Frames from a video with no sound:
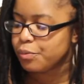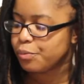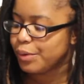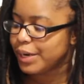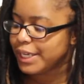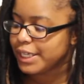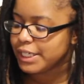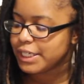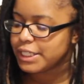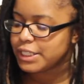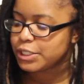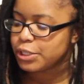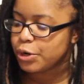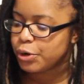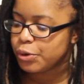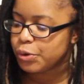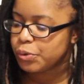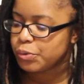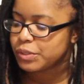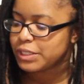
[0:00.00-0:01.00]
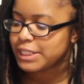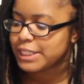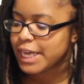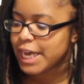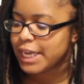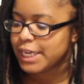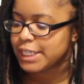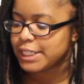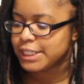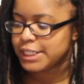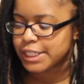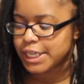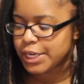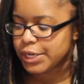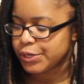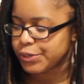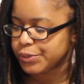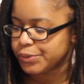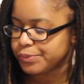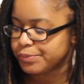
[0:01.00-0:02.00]
Weightless Hold Styling
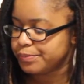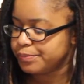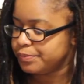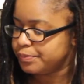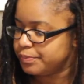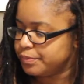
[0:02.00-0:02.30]
Gel.